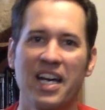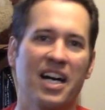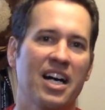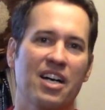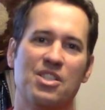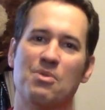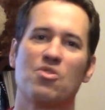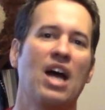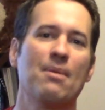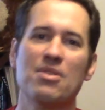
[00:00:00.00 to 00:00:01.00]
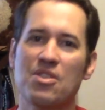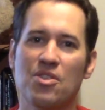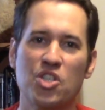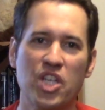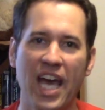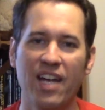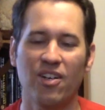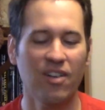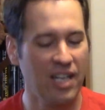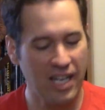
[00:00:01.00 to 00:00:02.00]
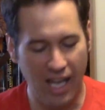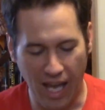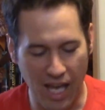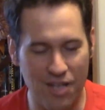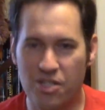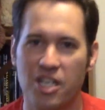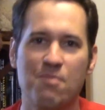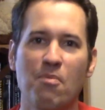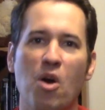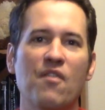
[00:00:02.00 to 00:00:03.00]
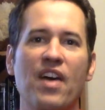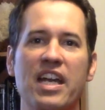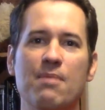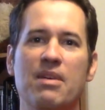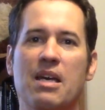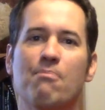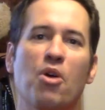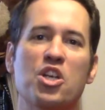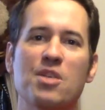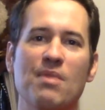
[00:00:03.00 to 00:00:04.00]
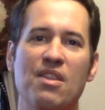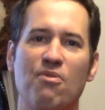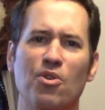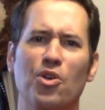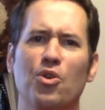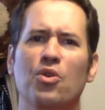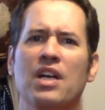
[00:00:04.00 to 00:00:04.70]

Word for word: uh, subscribing to the channel, and just motivating me and pushing me through